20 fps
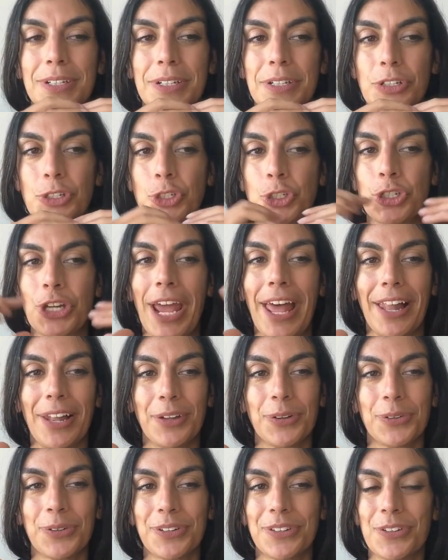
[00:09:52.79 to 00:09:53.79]
shell
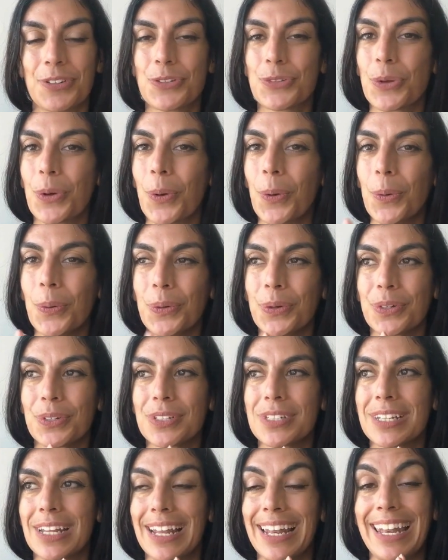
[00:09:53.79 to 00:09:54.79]
or this old
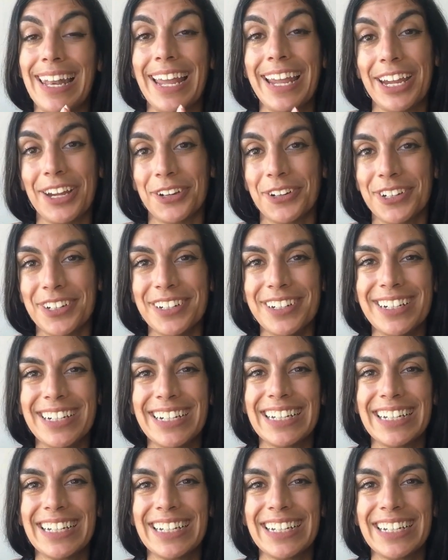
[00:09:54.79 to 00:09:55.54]
layer